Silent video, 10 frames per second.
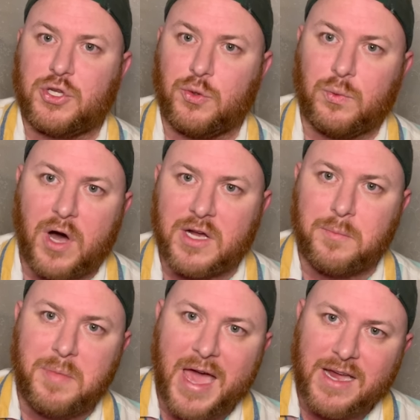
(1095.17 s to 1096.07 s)
to walk
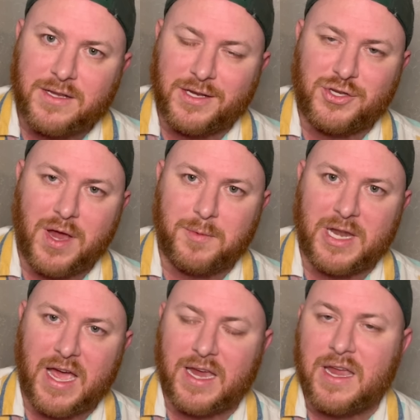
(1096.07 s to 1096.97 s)
back to
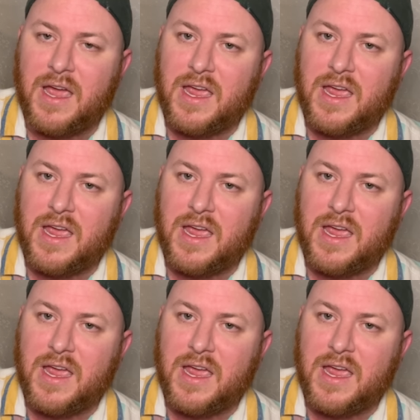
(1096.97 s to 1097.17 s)
Gemini,